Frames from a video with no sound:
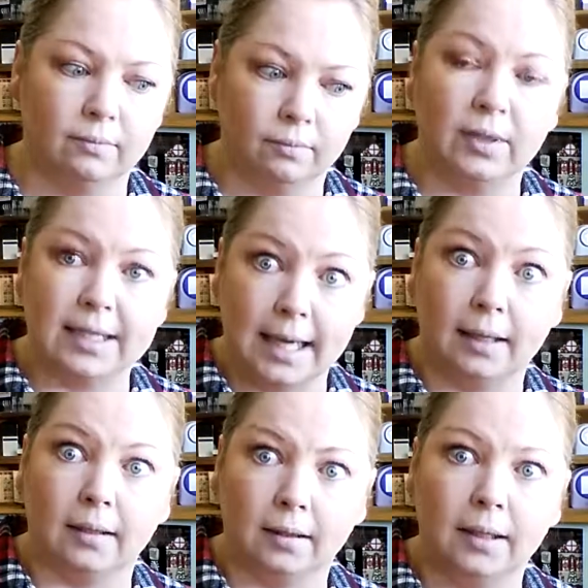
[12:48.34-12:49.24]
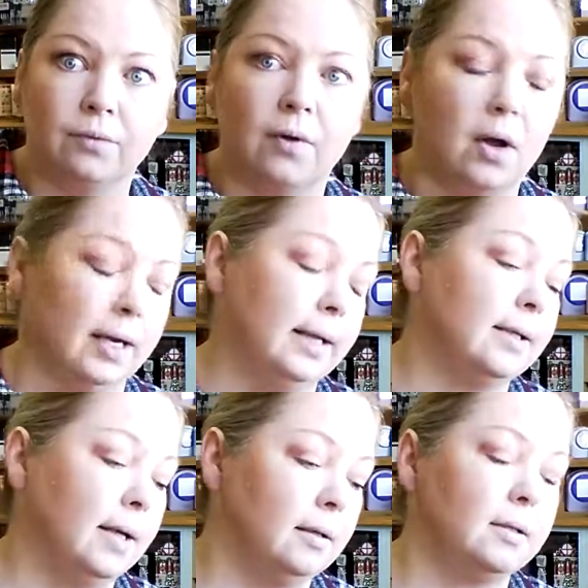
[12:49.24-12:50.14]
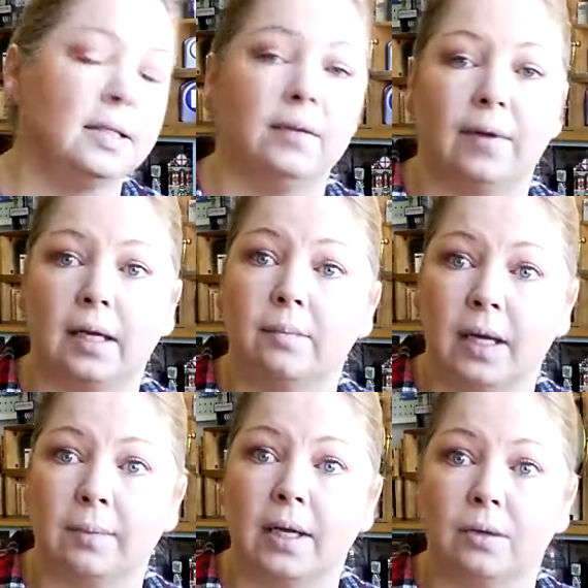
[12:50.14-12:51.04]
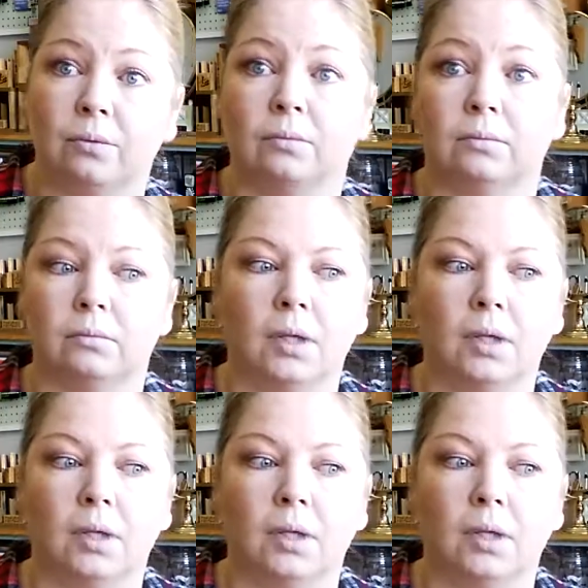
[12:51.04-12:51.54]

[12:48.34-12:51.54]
metallic leaf on it and see if I can make my own